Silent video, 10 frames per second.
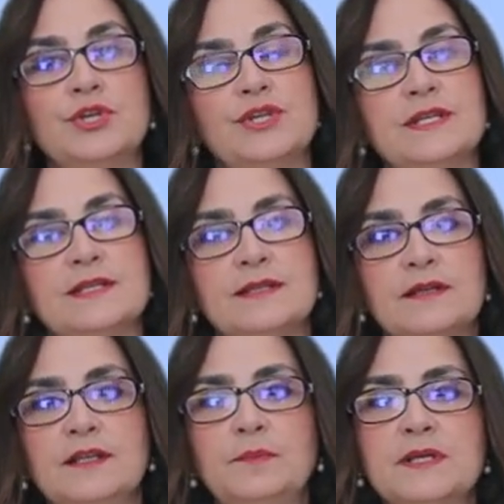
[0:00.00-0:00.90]
which is
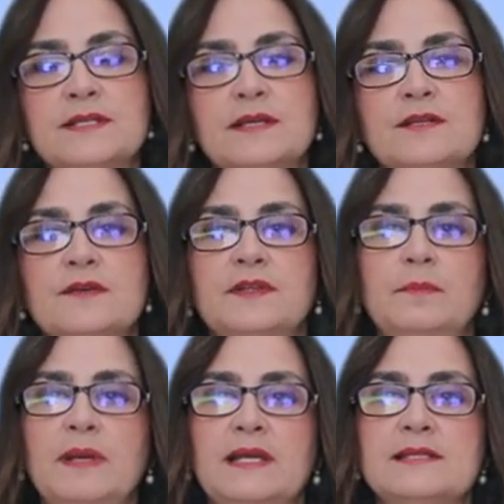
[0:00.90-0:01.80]
30% of the
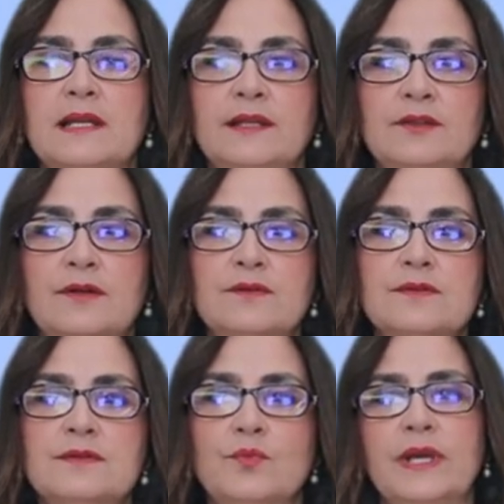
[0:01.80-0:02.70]
baseline
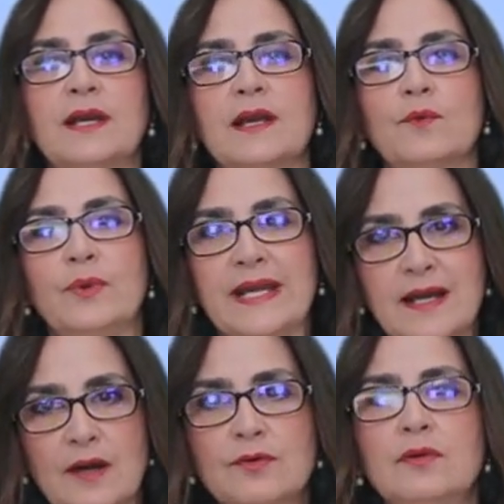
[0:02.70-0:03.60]
dose, we
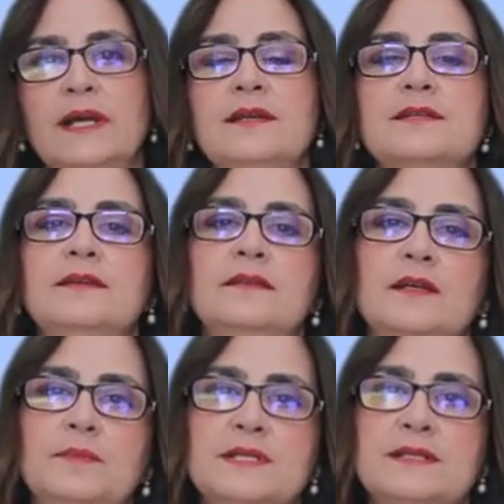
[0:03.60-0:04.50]
recalculate the
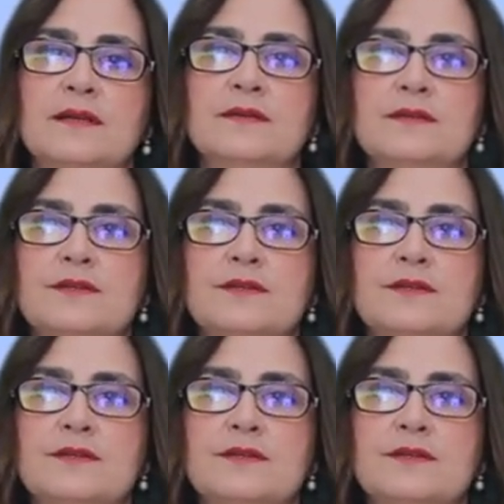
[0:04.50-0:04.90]
10%.